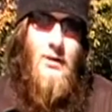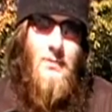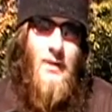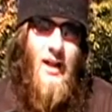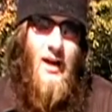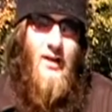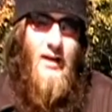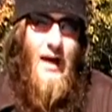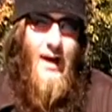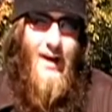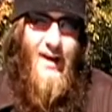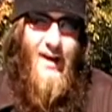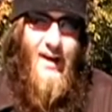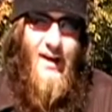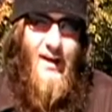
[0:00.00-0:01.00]
Black,
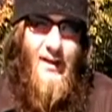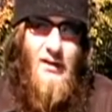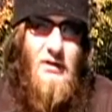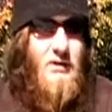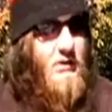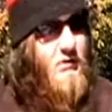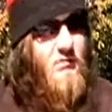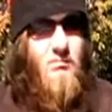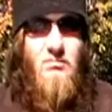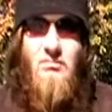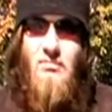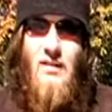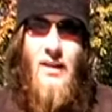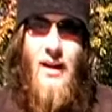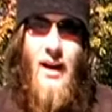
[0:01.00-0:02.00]
and
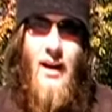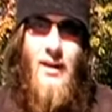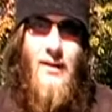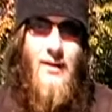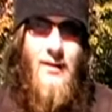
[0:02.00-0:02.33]
yeah,